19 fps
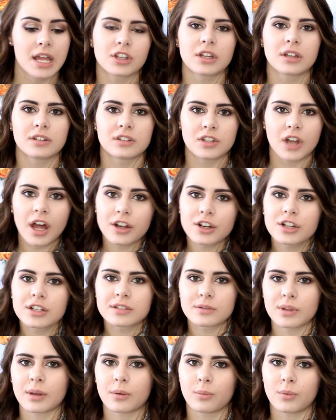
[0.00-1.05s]
The
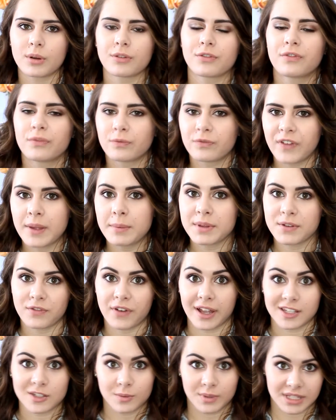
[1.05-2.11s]
daughters, like, we were family
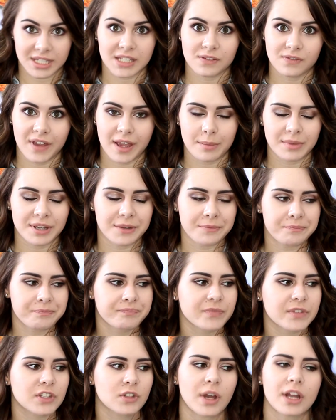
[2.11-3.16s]
friends with this family,
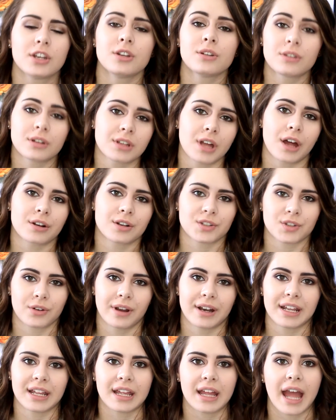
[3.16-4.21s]
so I knew the daughters
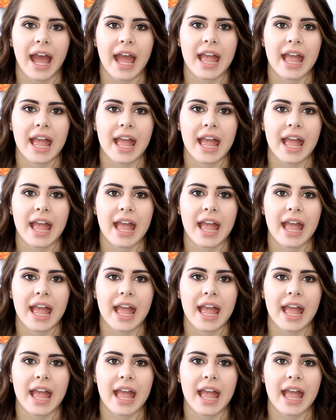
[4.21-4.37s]
already.